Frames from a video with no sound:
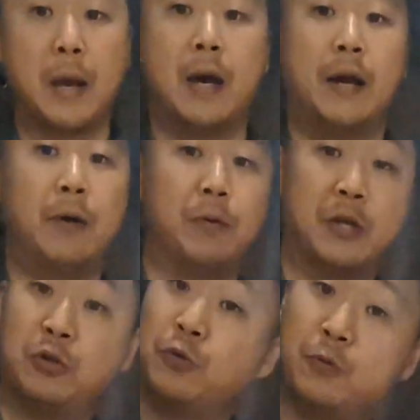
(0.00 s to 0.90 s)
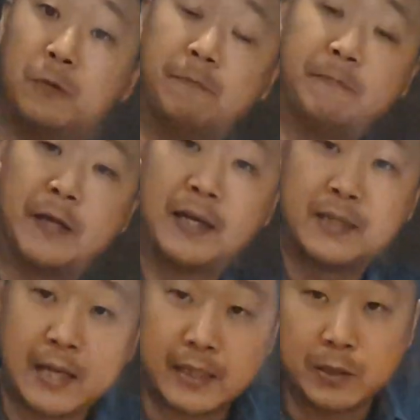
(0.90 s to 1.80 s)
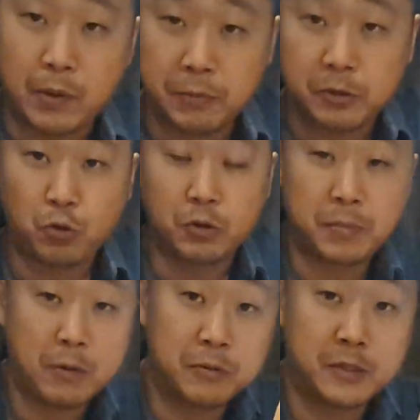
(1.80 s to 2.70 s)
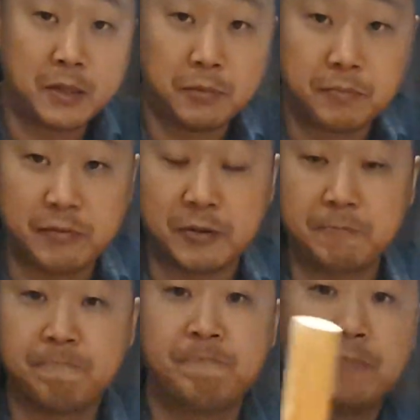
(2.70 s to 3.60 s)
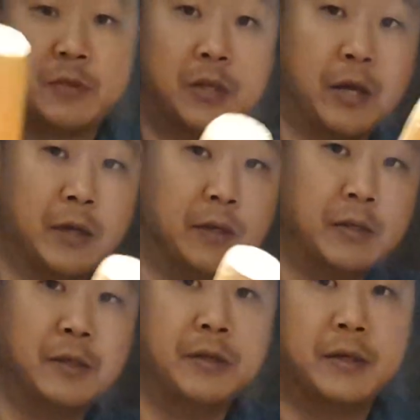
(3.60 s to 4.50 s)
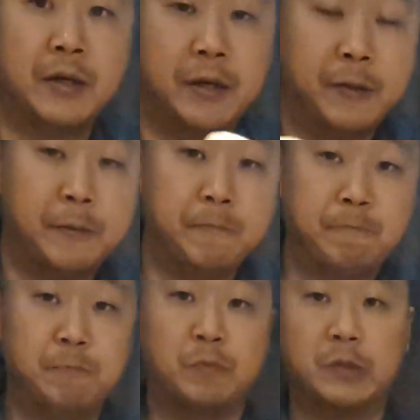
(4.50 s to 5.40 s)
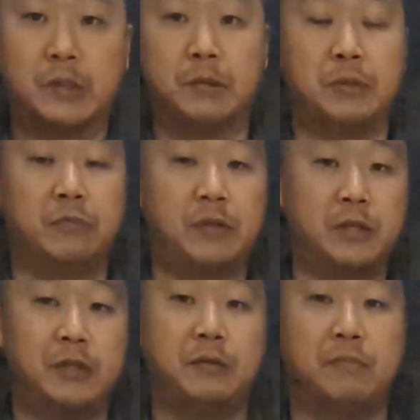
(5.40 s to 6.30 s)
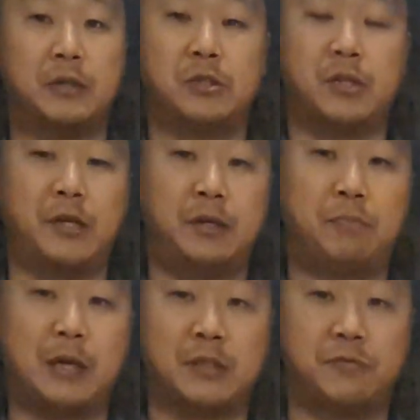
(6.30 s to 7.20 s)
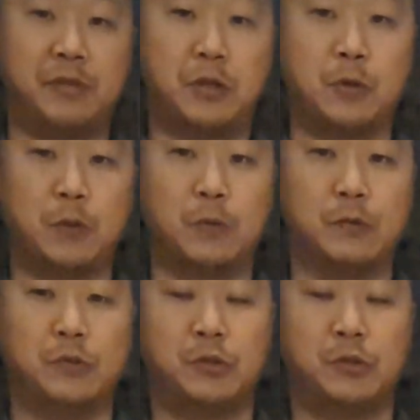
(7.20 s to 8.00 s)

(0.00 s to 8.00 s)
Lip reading: We're going to do exactly what we talked about with the double pivot today. Going to be very much a practice video.